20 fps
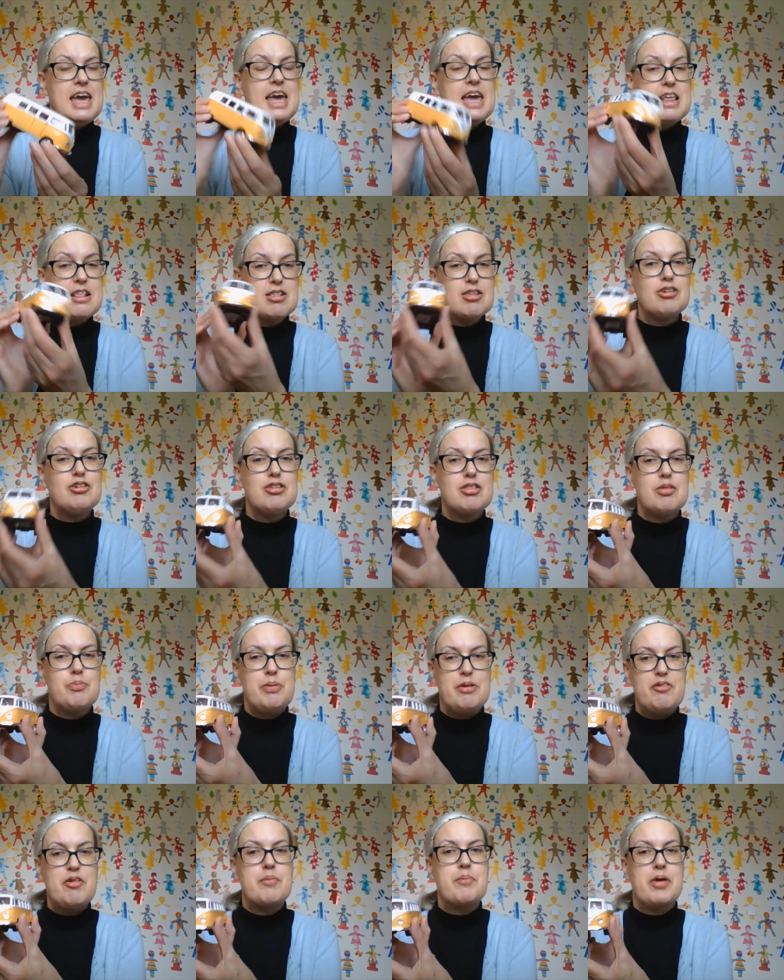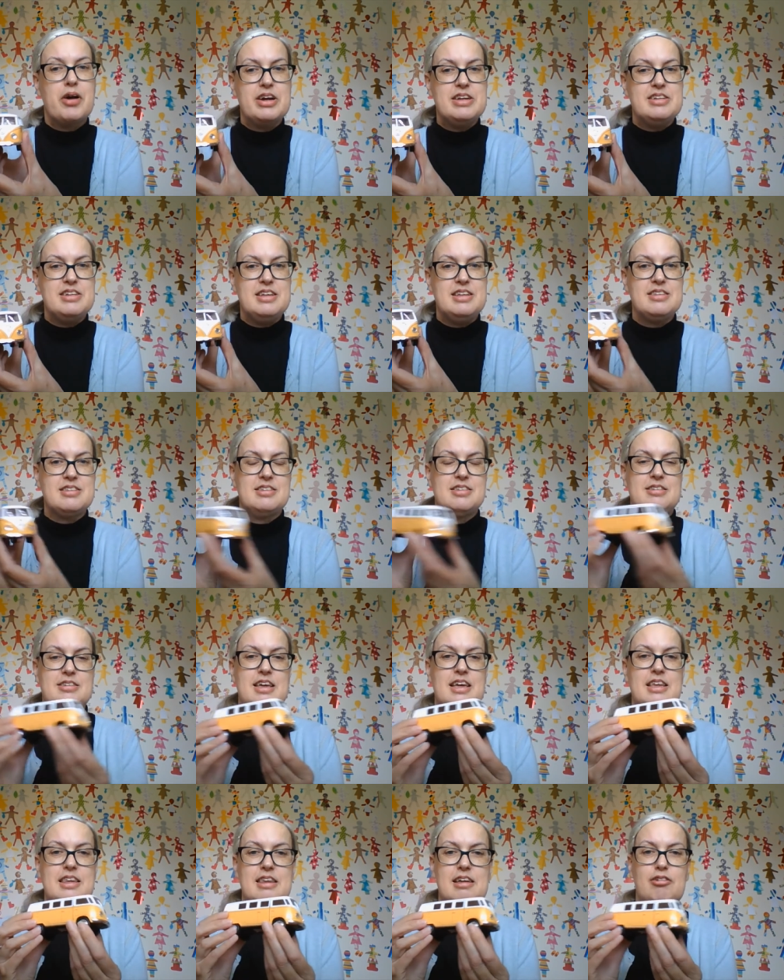it's good to be reminded
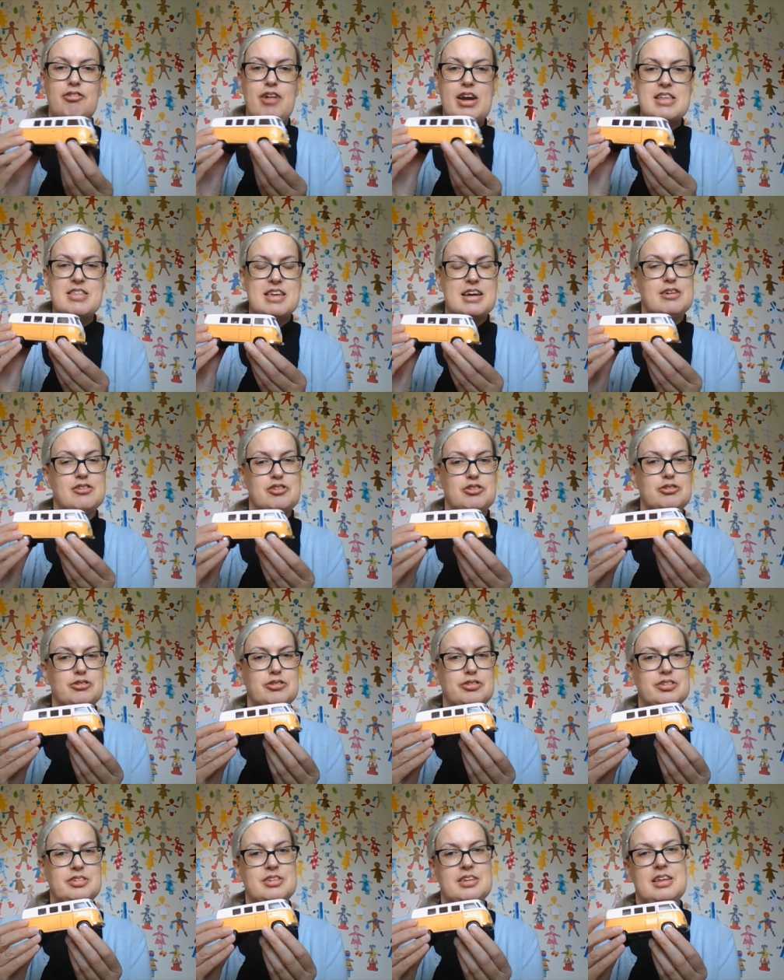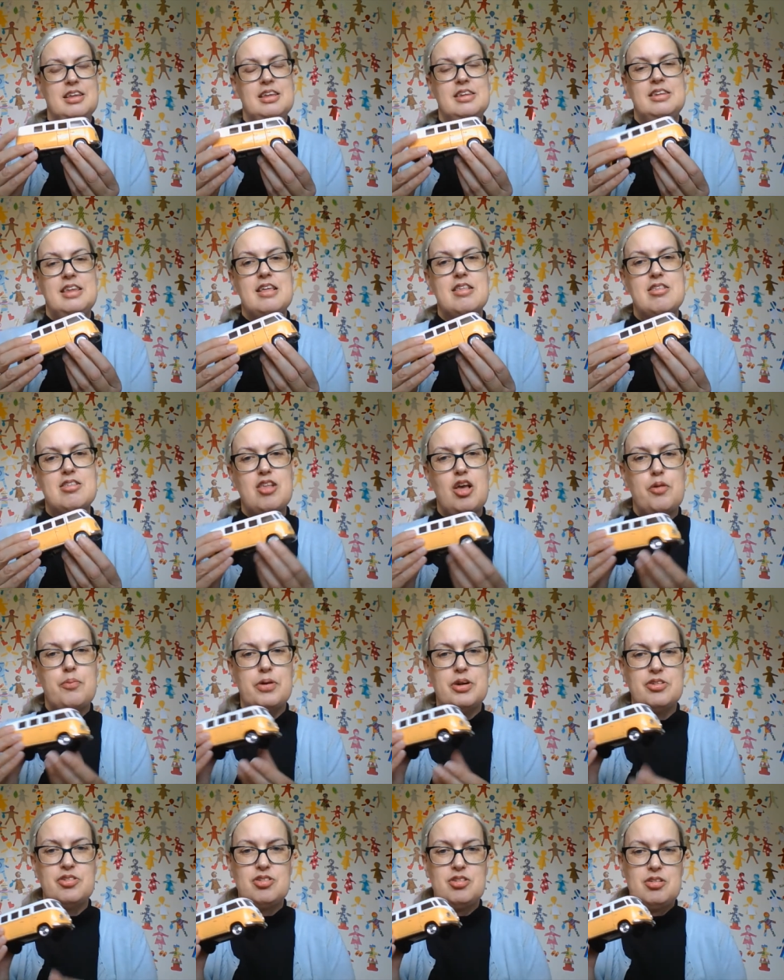that in the great outdoors, there's so
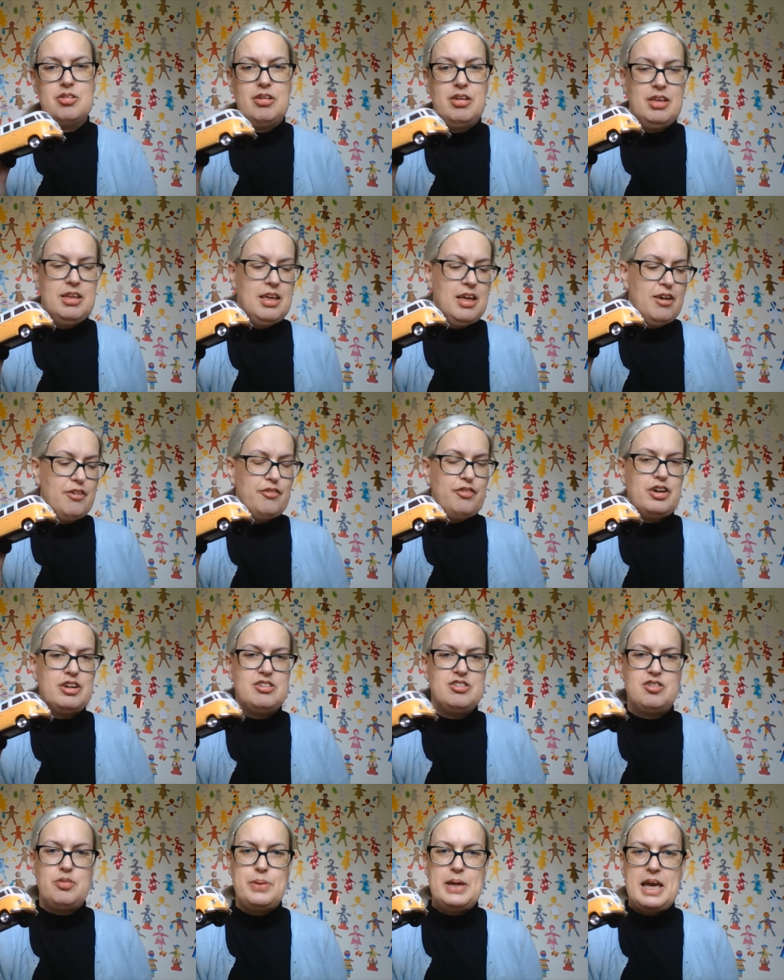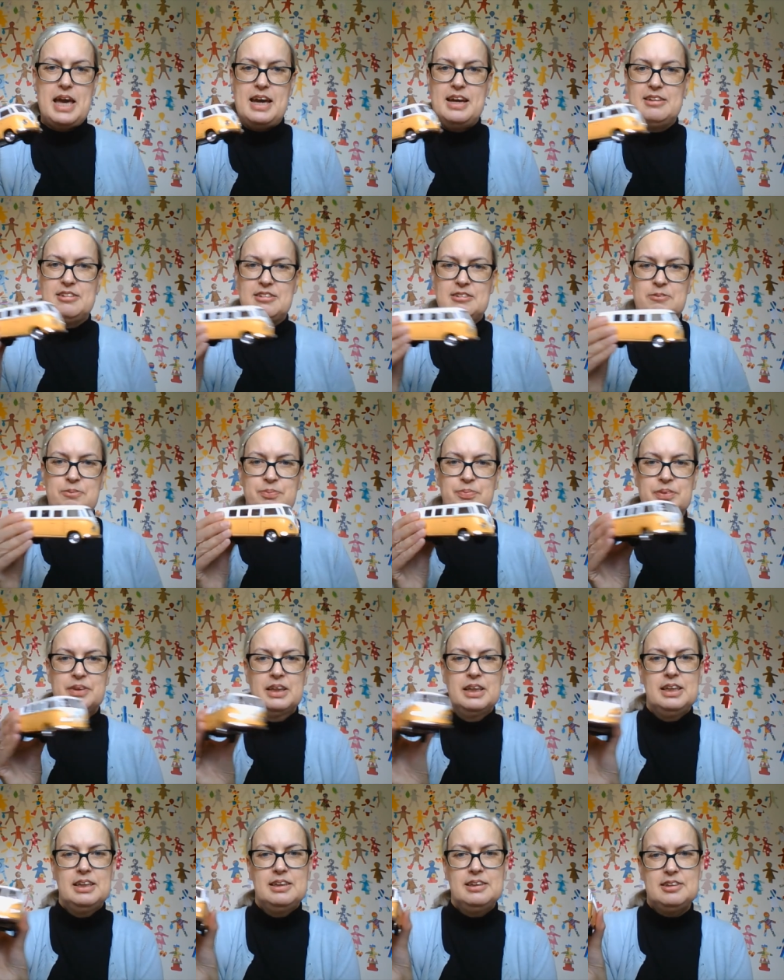much fun to be had.
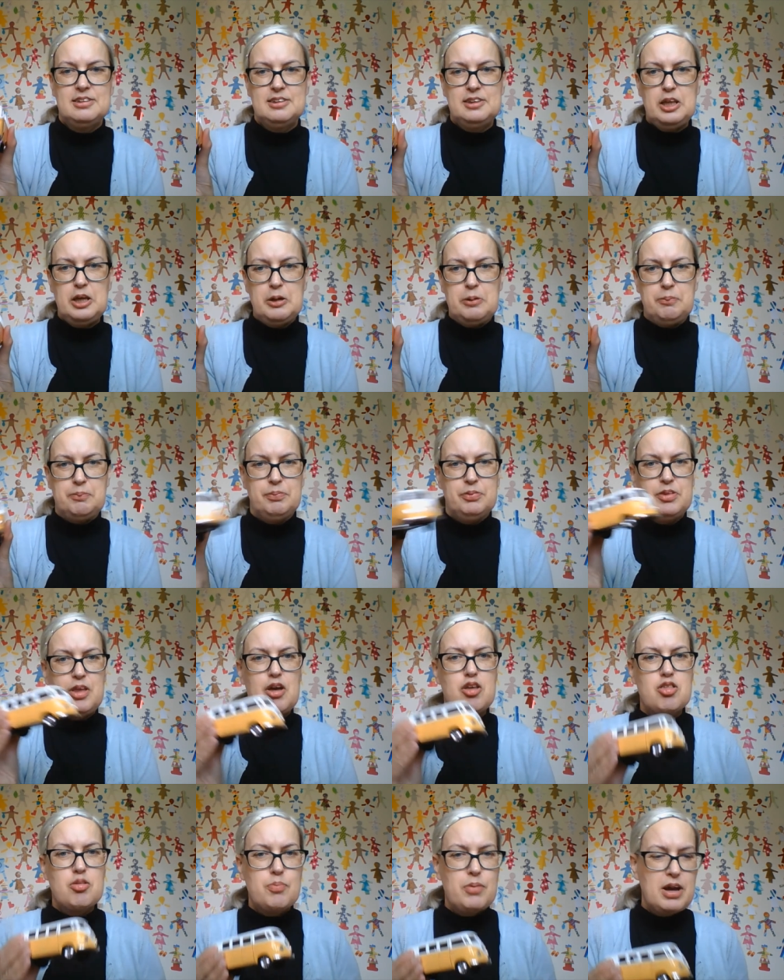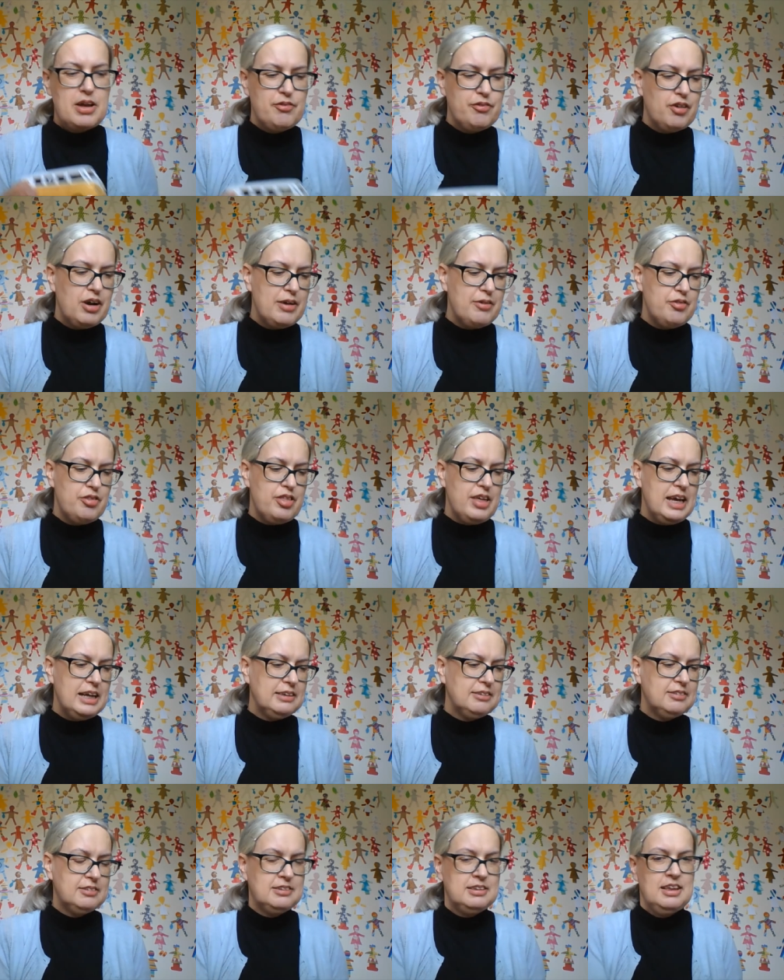So those are my five
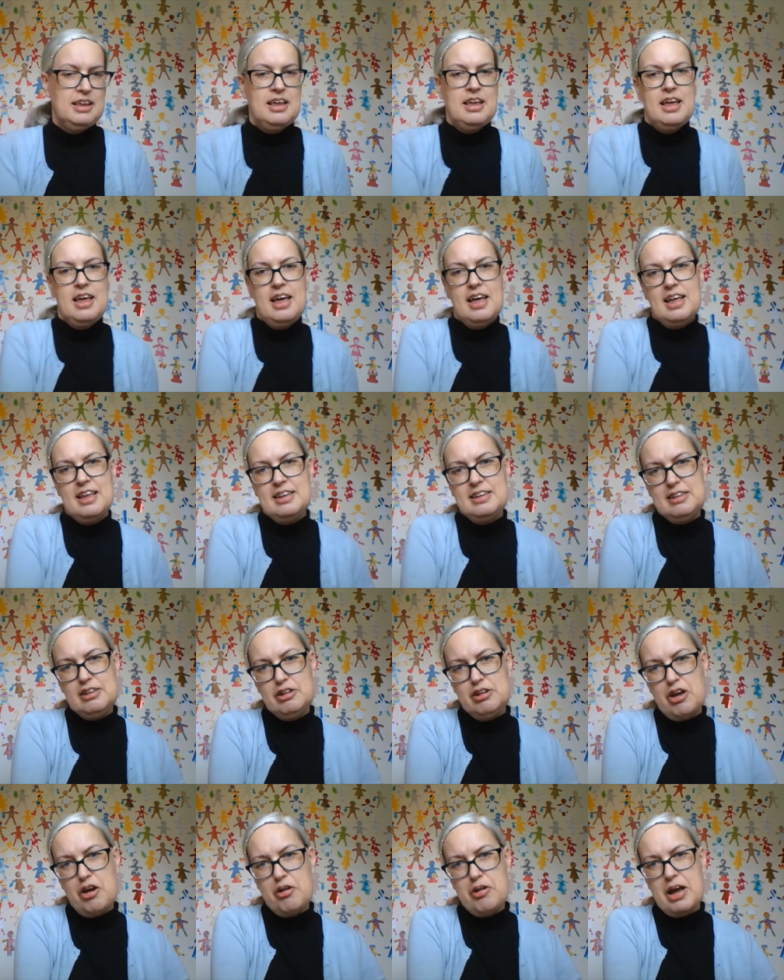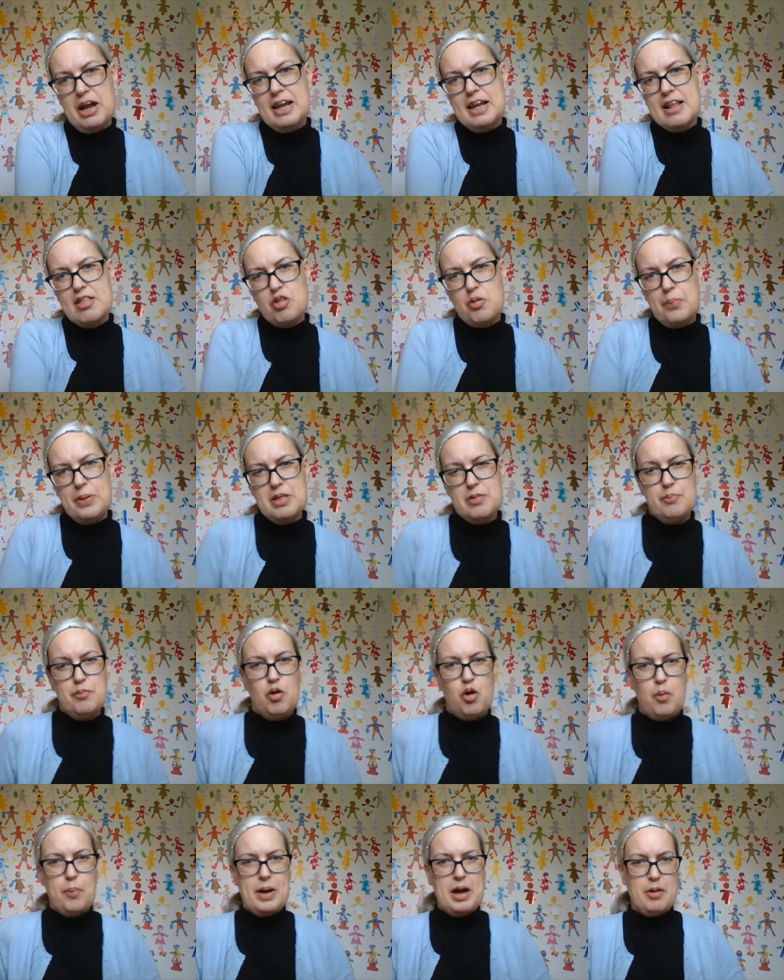things. You know a little bit
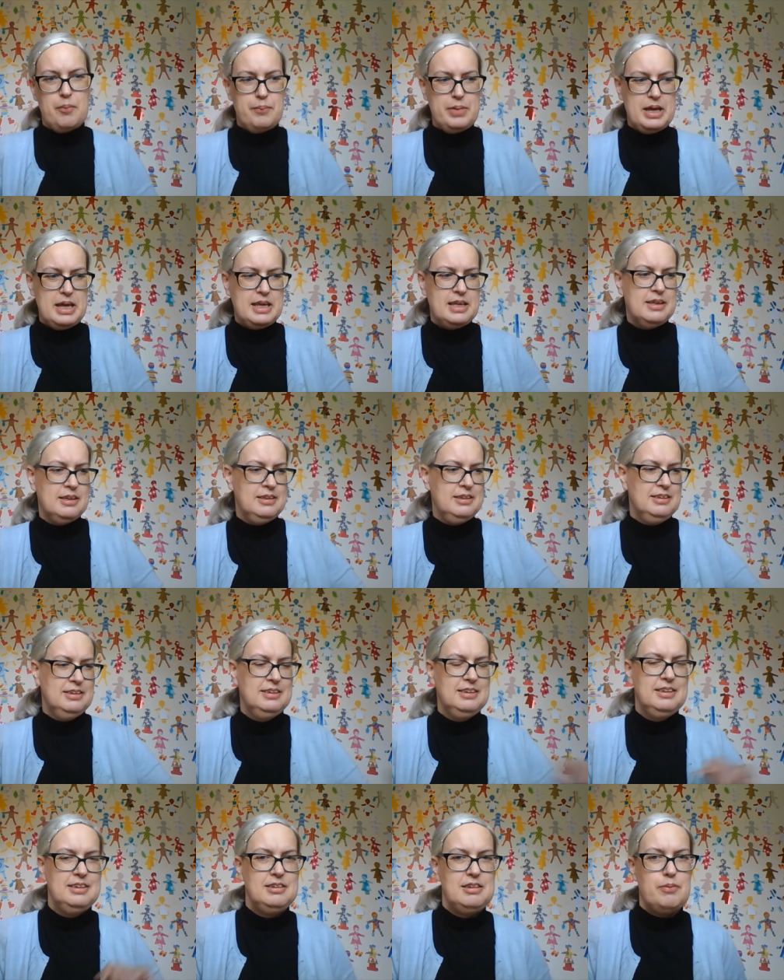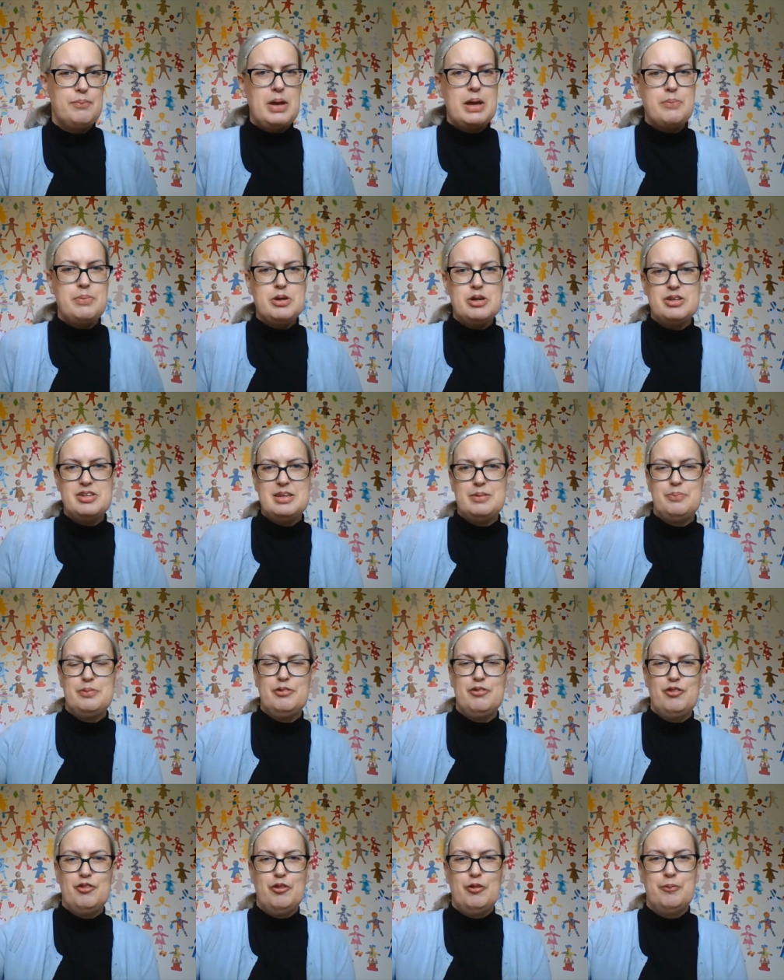more about me than maybe you did
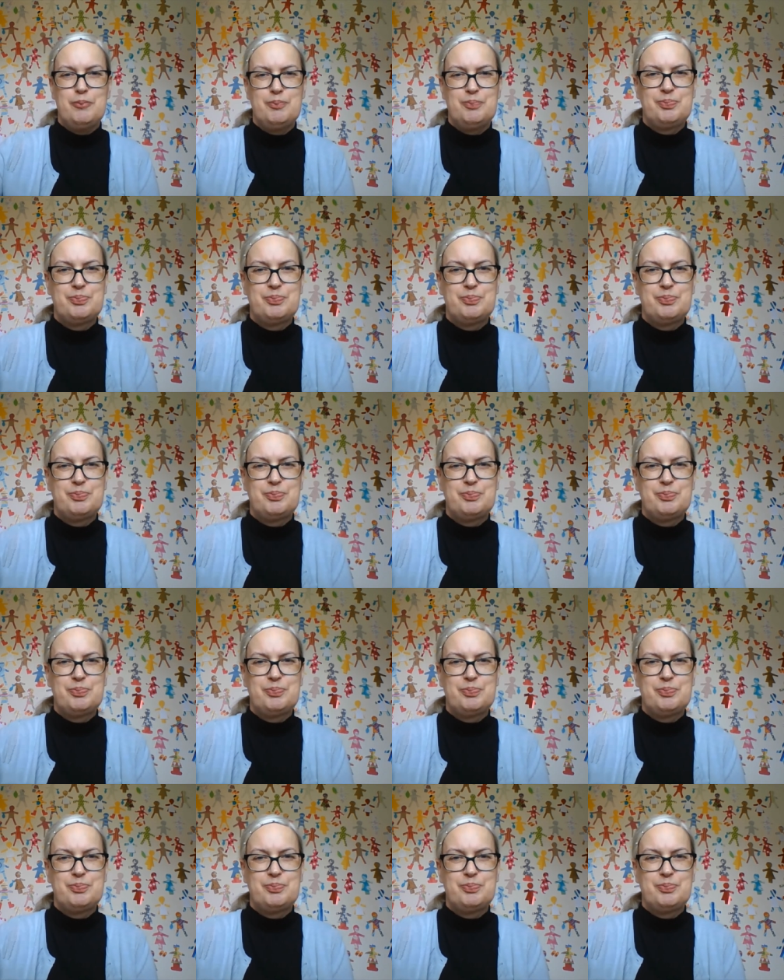before.